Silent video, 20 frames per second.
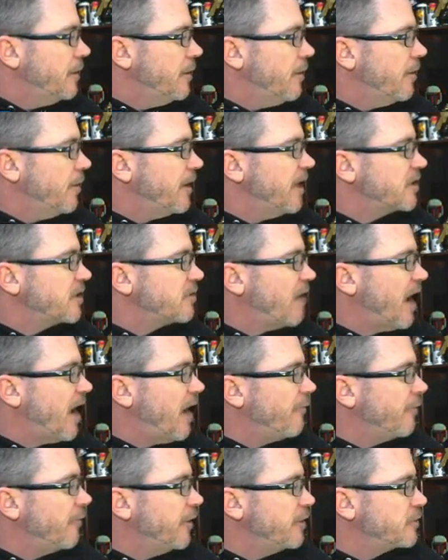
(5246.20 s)
Okay, so
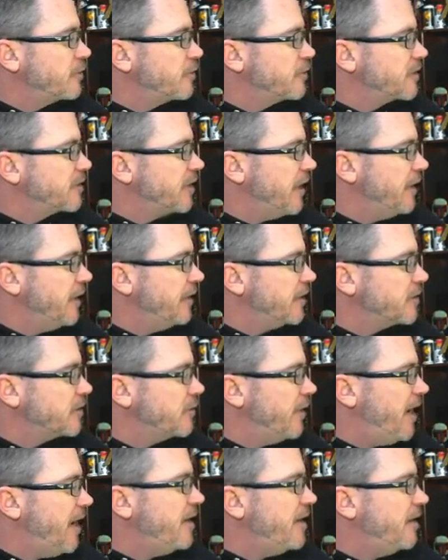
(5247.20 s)
Alfred is your son. That's
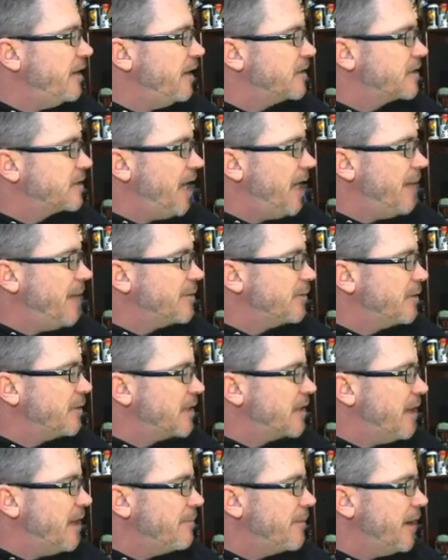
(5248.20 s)
cool. Hey, Nick's Games, what's
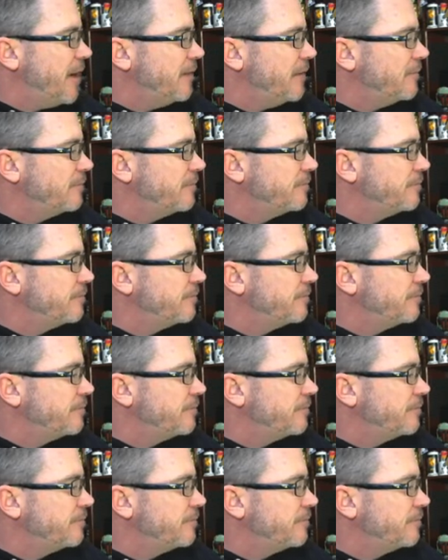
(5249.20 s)
up, man?